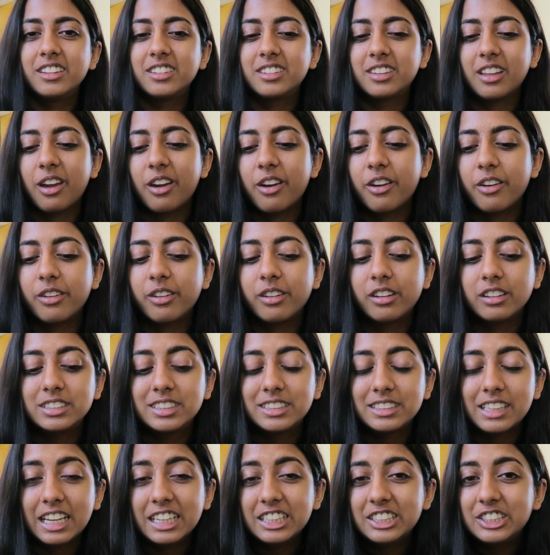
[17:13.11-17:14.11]
So
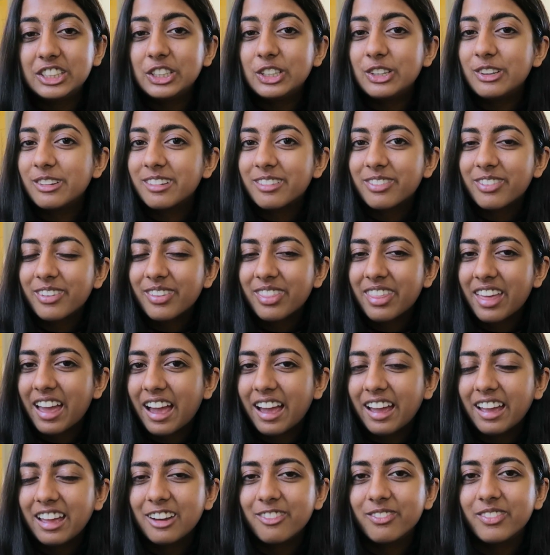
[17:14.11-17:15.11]
stay tuned for
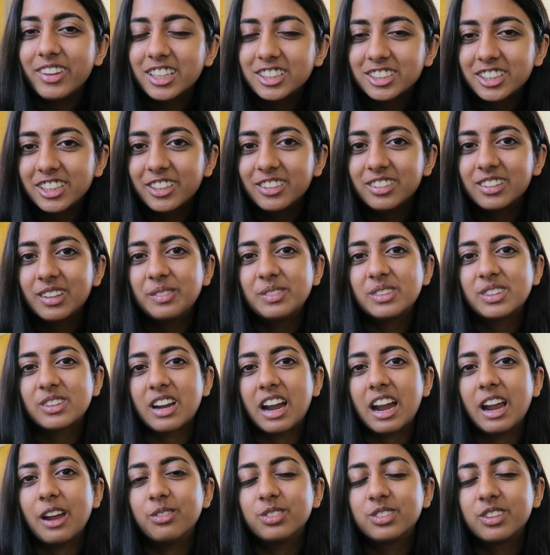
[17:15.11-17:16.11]
that and make sure you
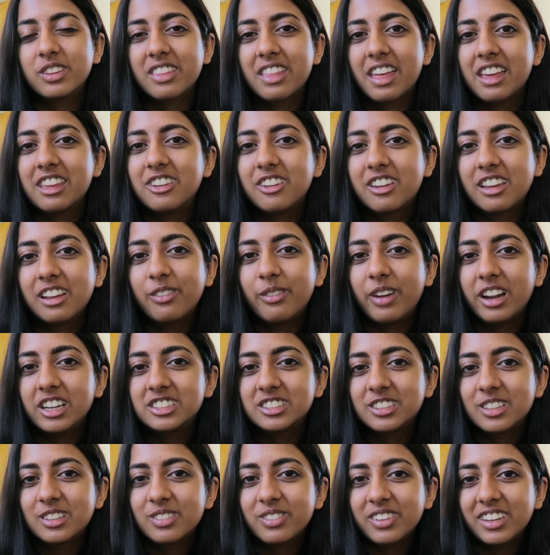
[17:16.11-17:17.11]
subscribe so that you can
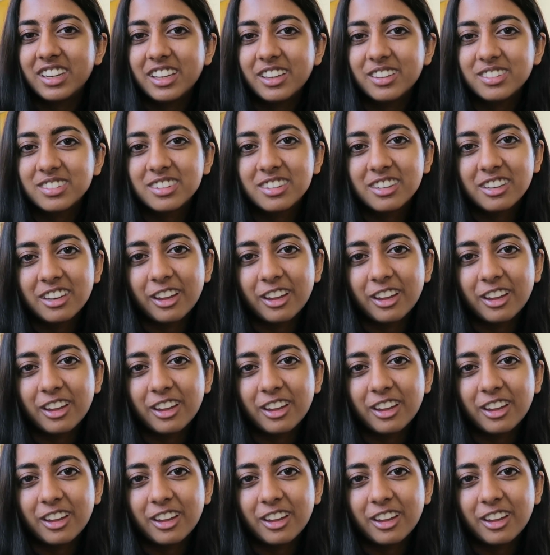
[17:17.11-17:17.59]
watch those videos